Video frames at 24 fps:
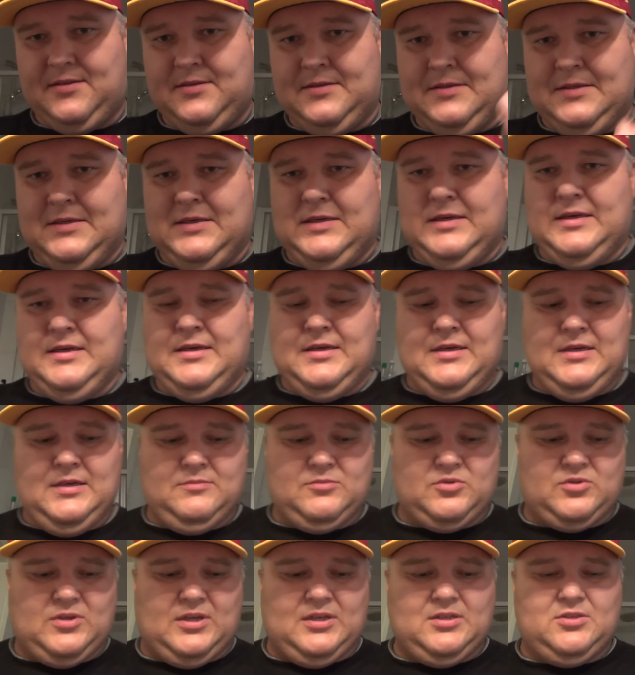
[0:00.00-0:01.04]

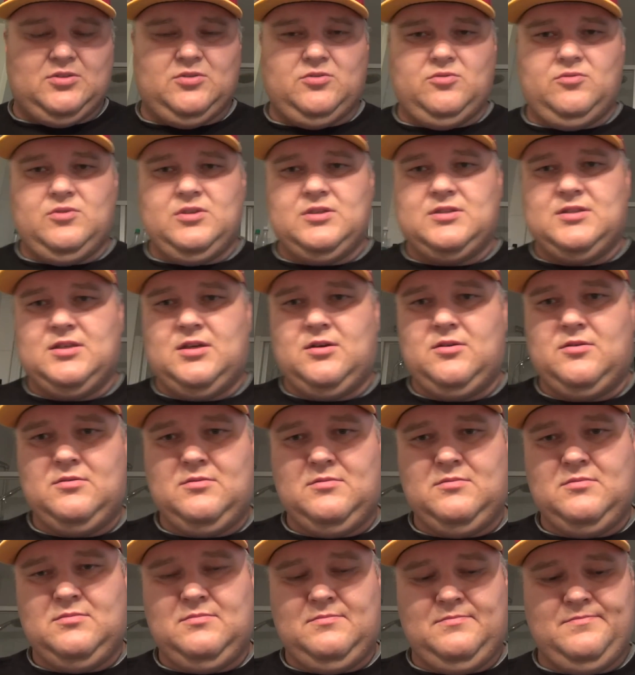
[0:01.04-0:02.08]
I'm trying to do this now
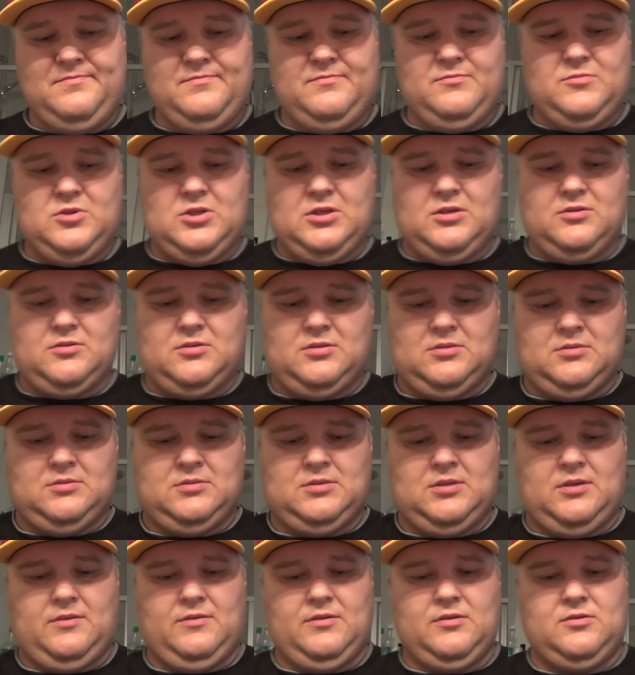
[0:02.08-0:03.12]
without
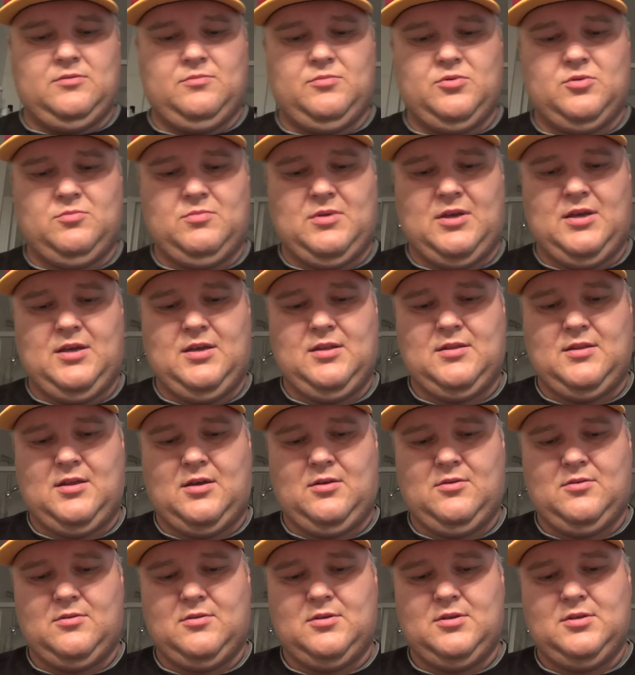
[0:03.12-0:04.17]
having to put my hand
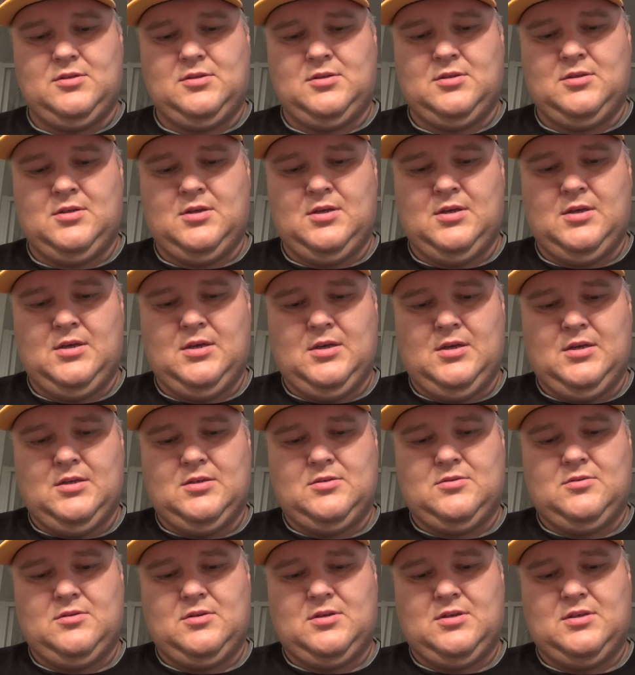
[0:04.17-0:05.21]
down on it,
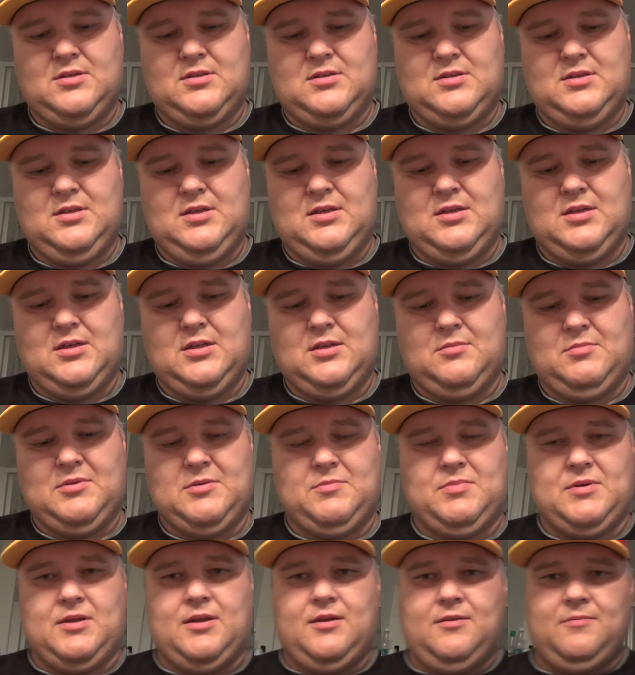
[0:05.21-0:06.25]
so you can see it a little
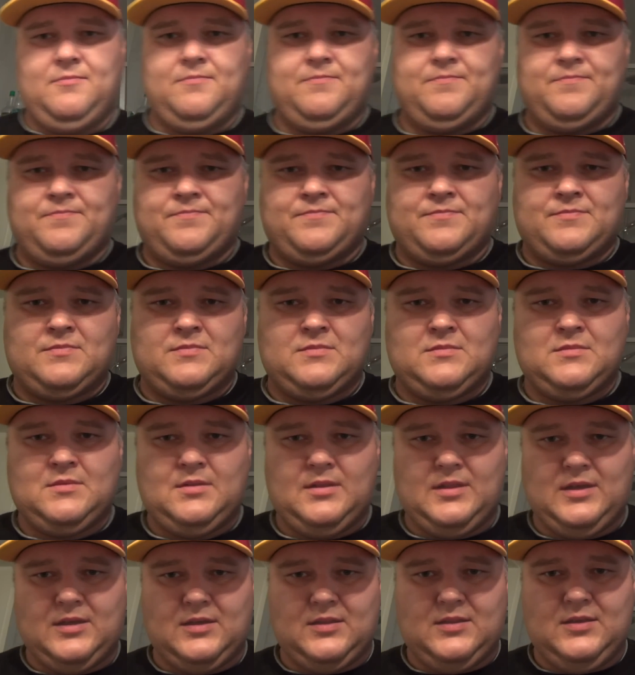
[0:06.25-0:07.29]
bit better.
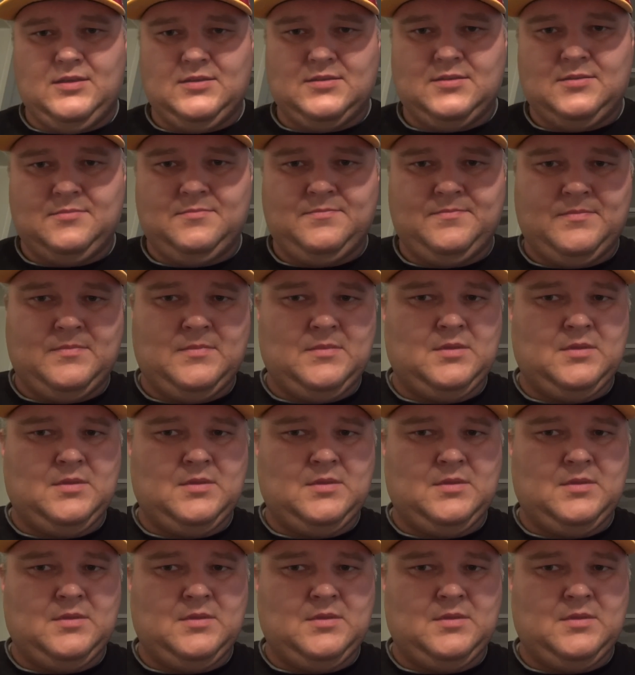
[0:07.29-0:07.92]
Like this.